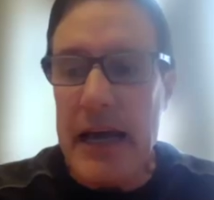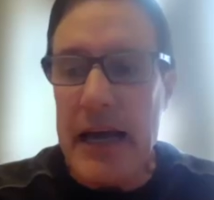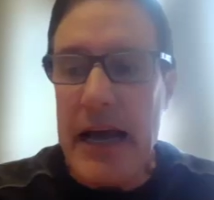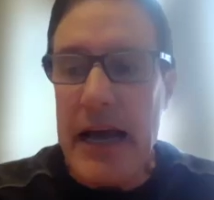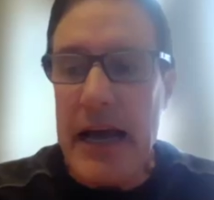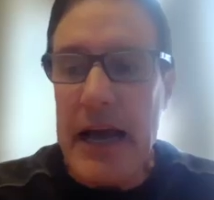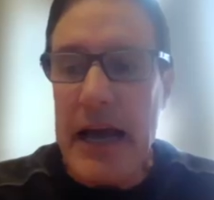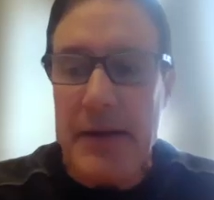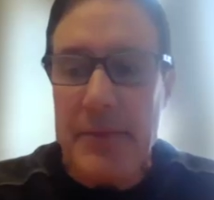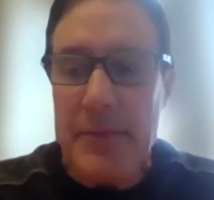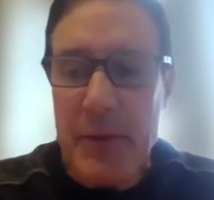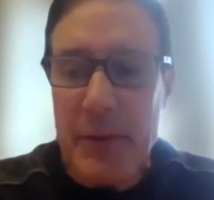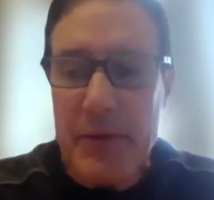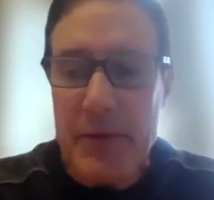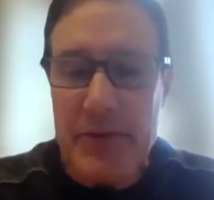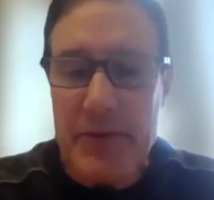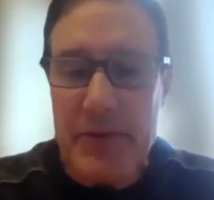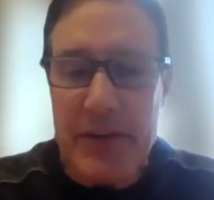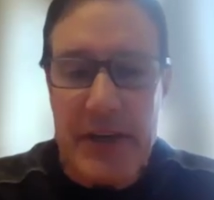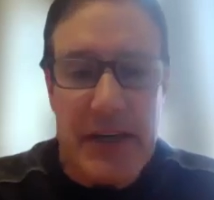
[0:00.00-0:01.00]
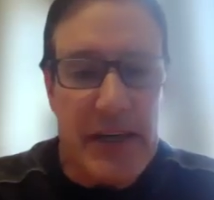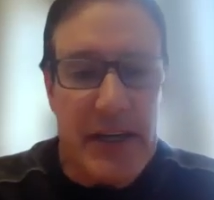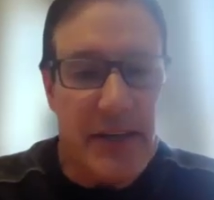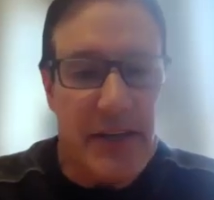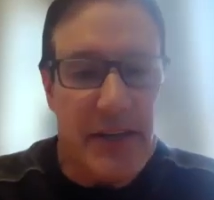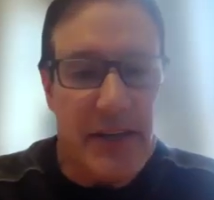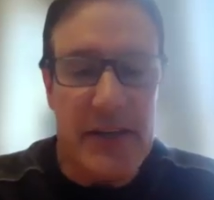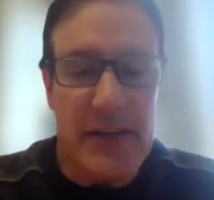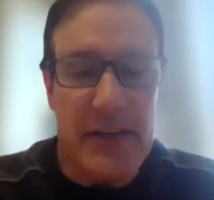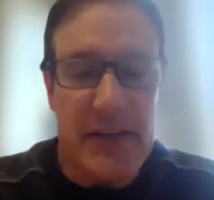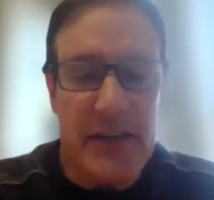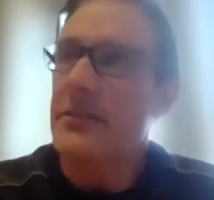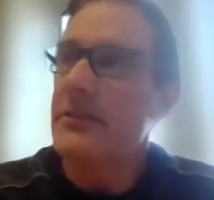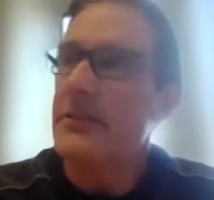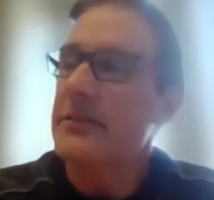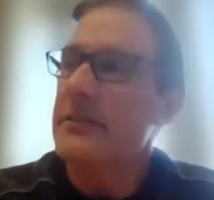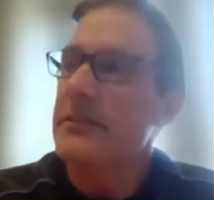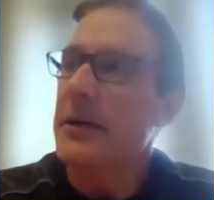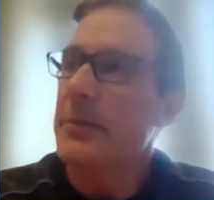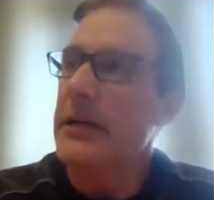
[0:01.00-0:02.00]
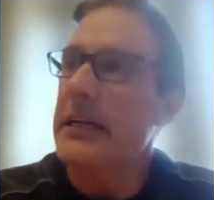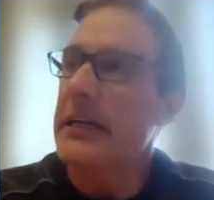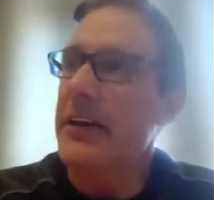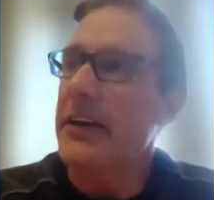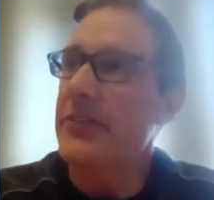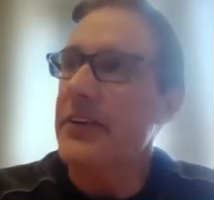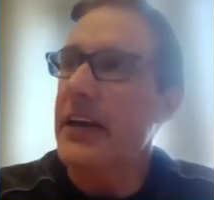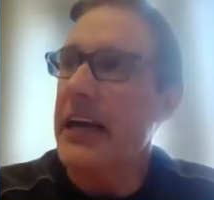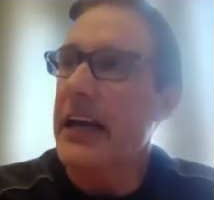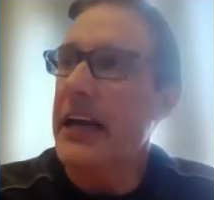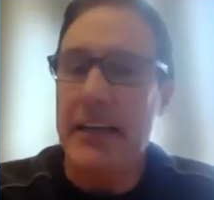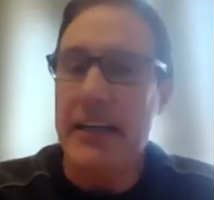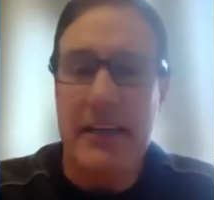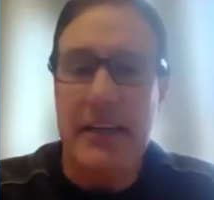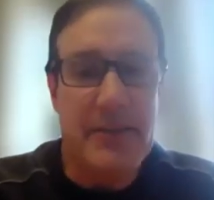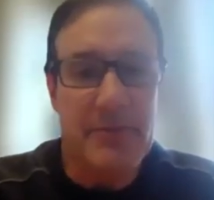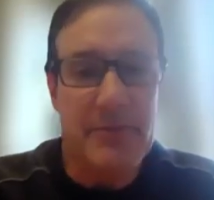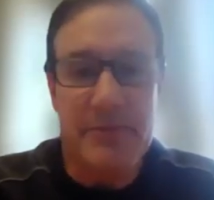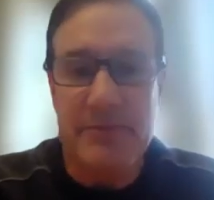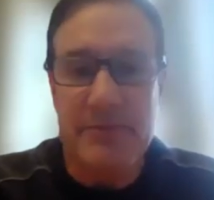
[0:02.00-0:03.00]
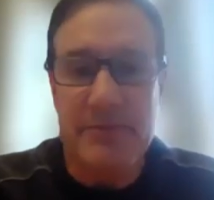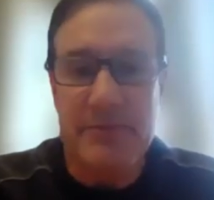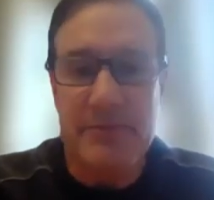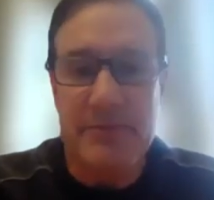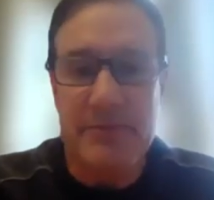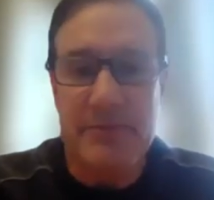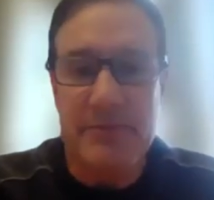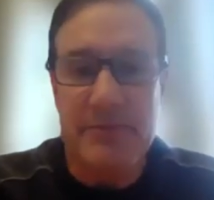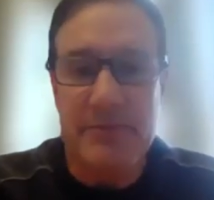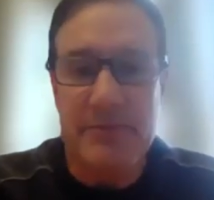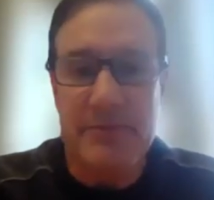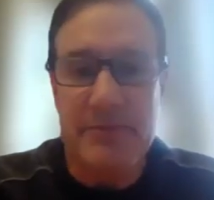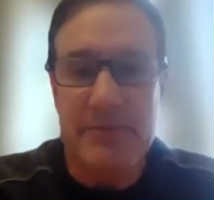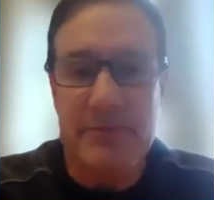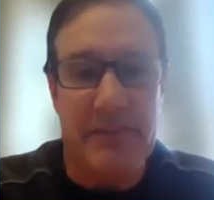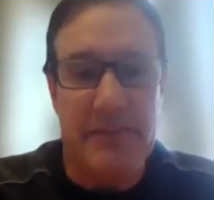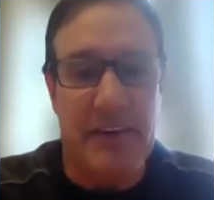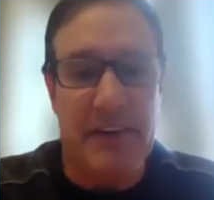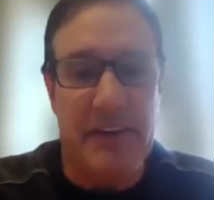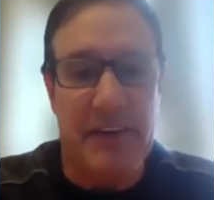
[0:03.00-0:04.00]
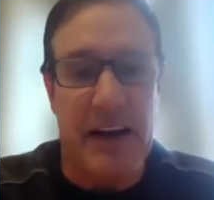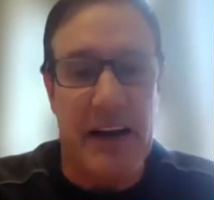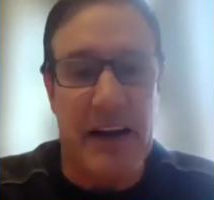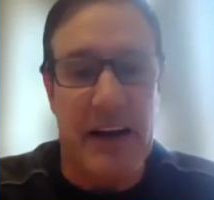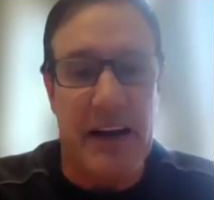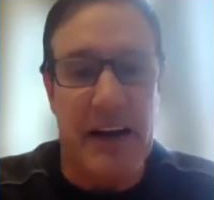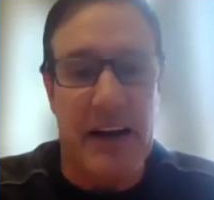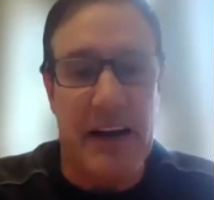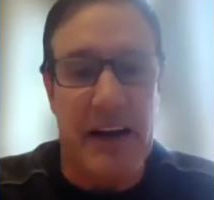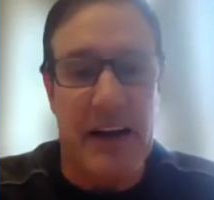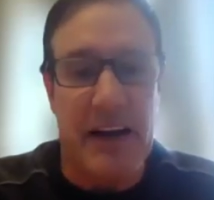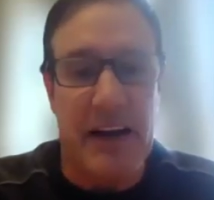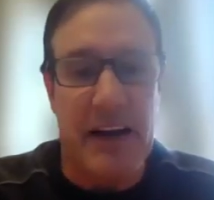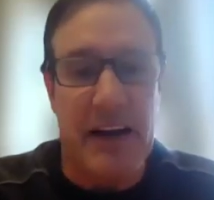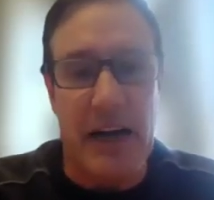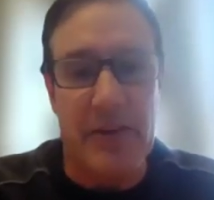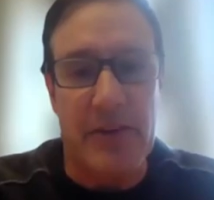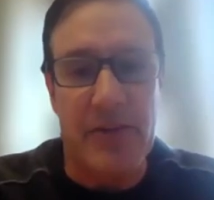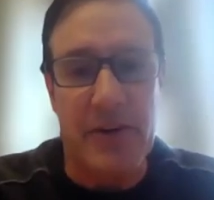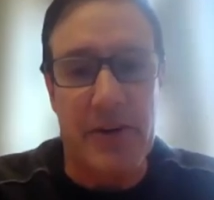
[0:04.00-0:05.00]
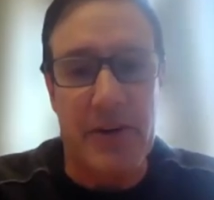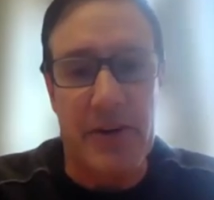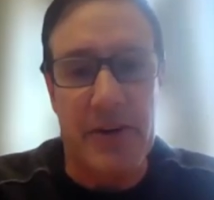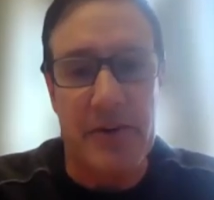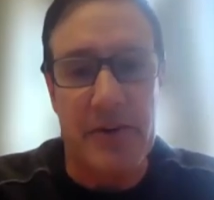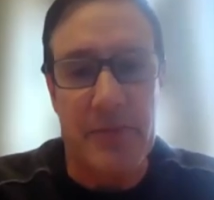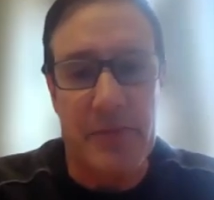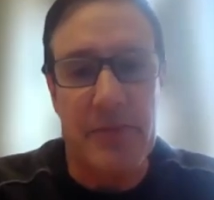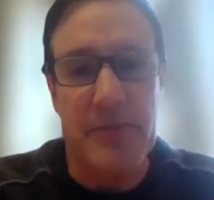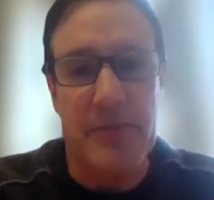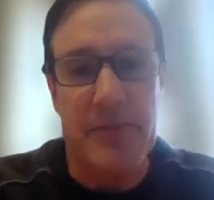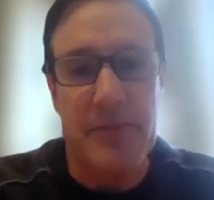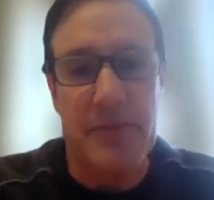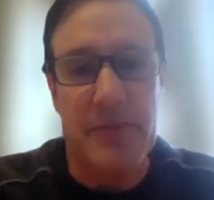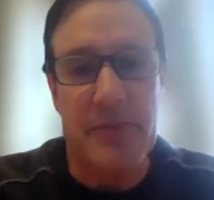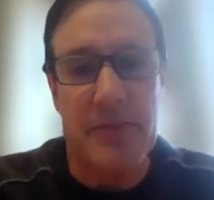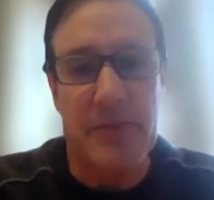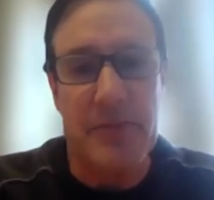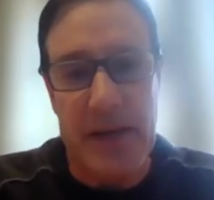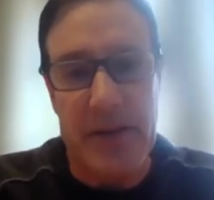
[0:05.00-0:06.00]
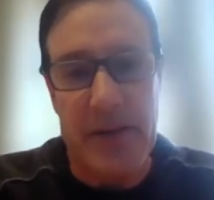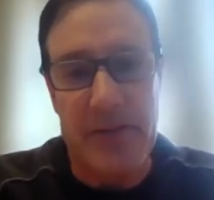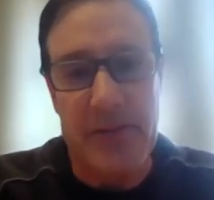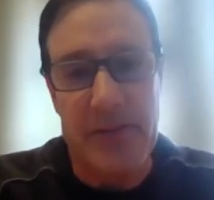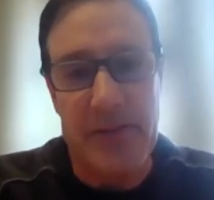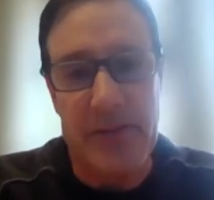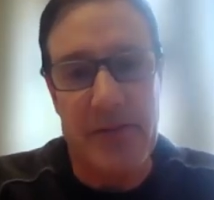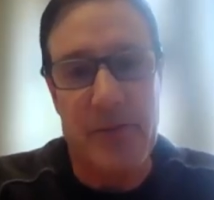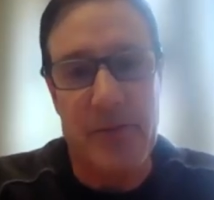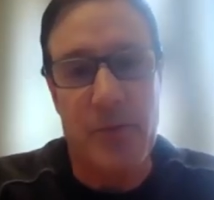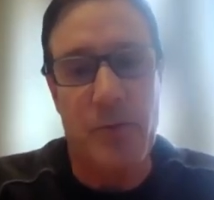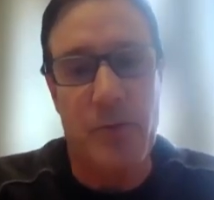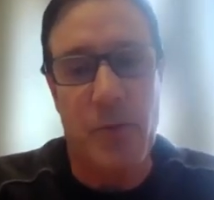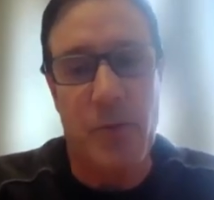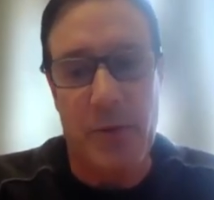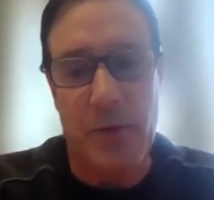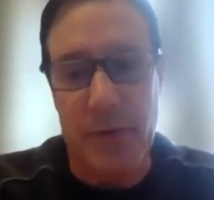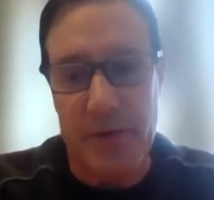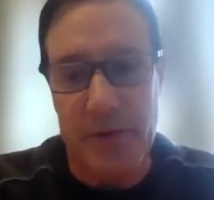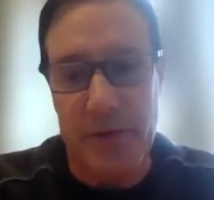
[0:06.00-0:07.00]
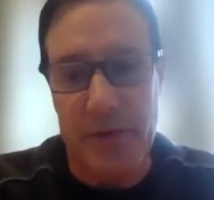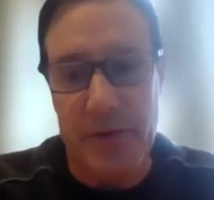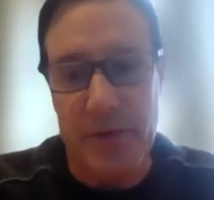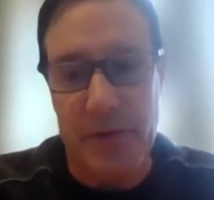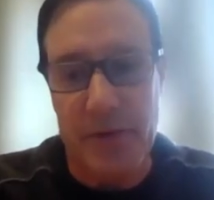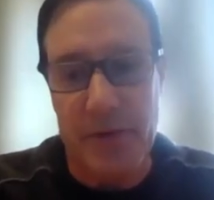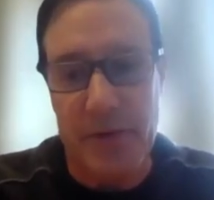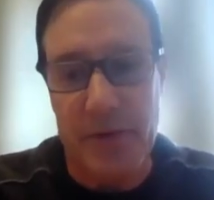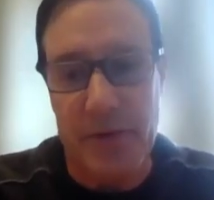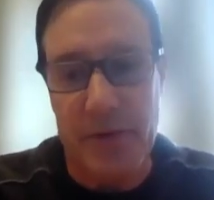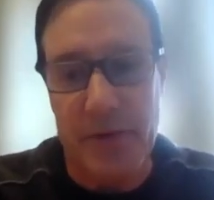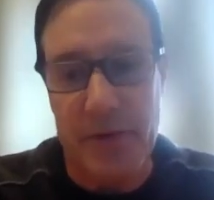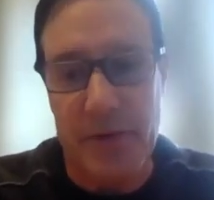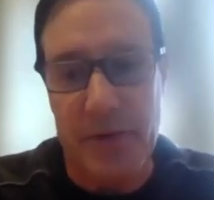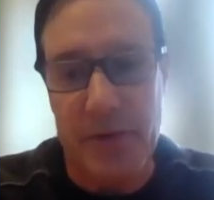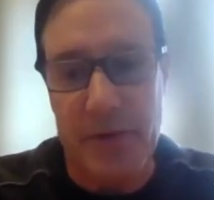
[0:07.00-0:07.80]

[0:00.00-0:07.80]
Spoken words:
I'd probably say, I'm going to guess 80, maybe 85% of our clients are in tech space, work with startups.